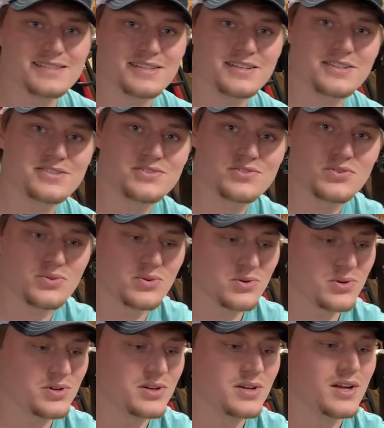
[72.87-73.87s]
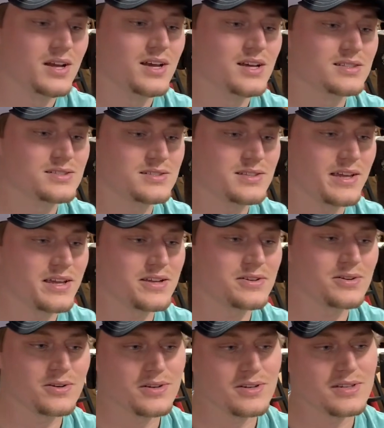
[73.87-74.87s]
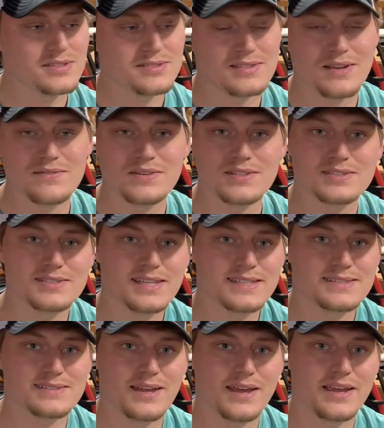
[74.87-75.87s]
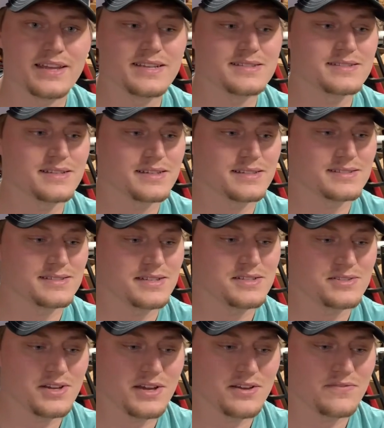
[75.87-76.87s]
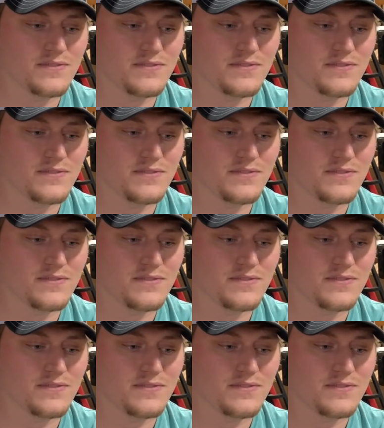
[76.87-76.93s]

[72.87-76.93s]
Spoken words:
is your standard 76 to 86 CJ5,